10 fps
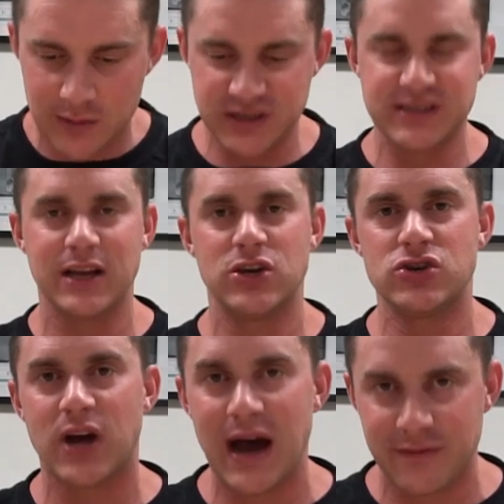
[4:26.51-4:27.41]
Just like you
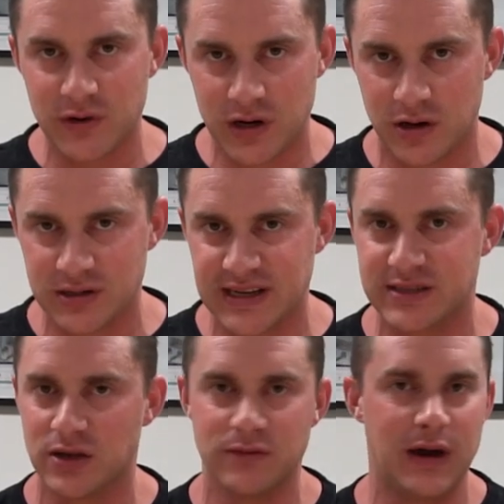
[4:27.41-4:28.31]
diet for a
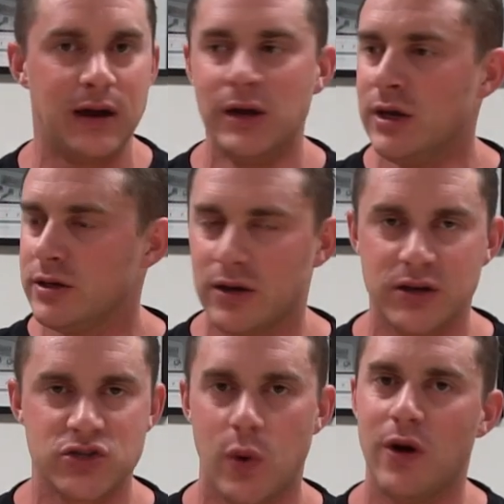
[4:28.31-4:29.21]
contest over, you know,
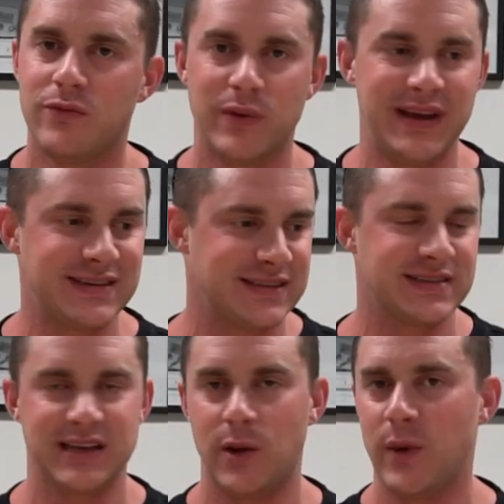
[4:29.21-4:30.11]
12 weeks,
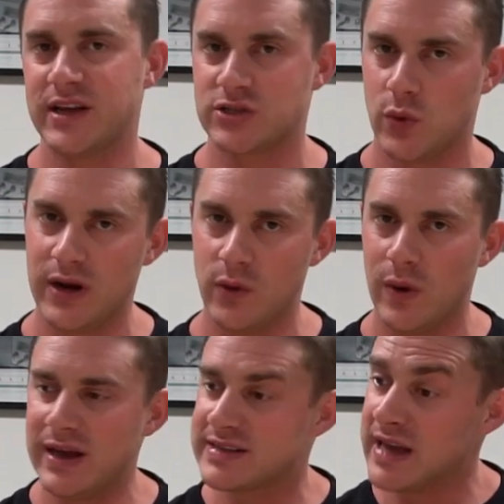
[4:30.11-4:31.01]
16 weeks, 20
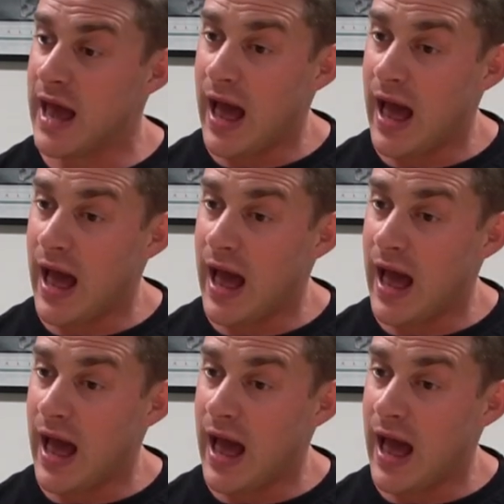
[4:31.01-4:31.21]
weeks,